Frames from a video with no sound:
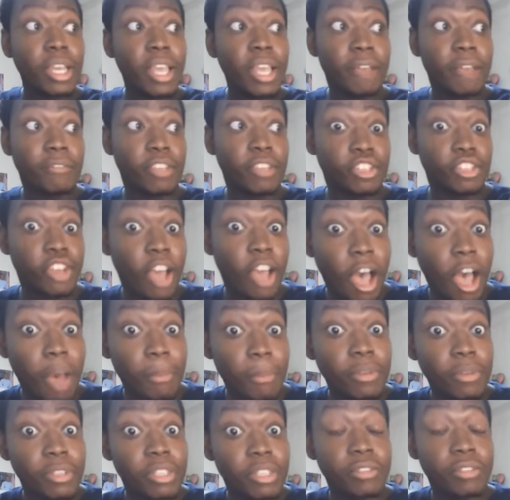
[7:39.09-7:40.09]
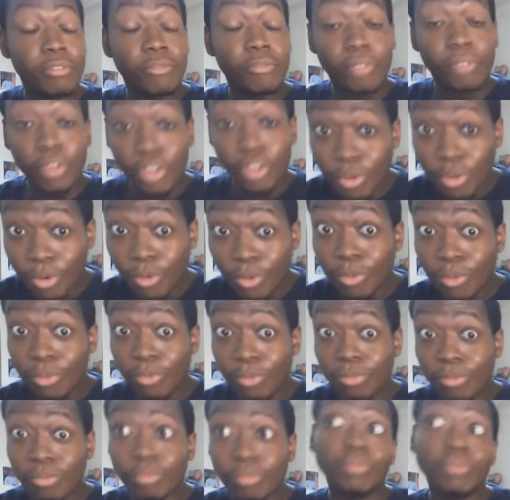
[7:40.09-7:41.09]
if the job is for you,
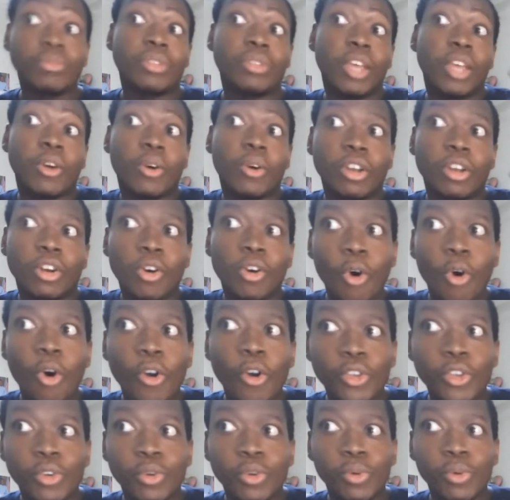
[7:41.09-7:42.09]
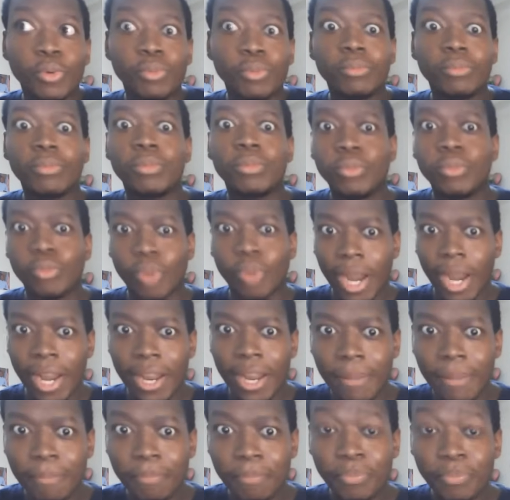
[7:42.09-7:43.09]
they want to call you, right?